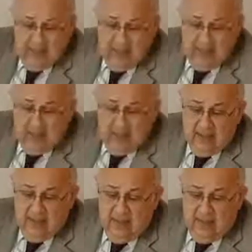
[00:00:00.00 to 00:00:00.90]
And
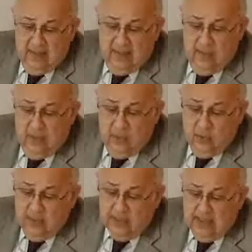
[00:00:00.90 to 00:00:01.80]

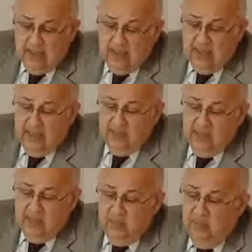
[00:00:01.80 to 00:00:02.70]
George Steiner has
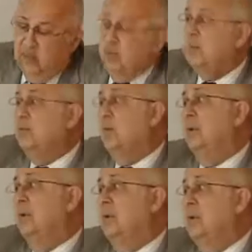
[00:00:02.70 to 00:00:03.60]
a
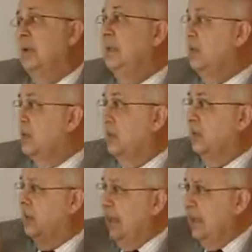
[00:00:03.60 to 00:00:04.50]
beautiful little book,
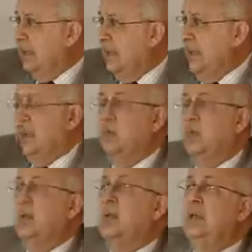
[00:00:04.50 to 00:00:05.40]
tiny little
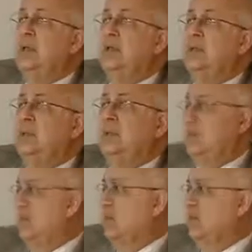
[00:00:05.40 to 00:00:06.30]
book, which is a
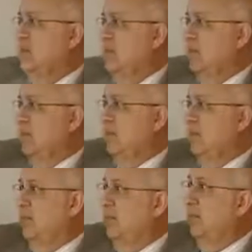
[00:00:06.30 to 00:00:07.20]
series of
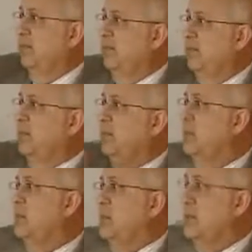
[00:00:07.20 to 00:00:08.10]
five distinguished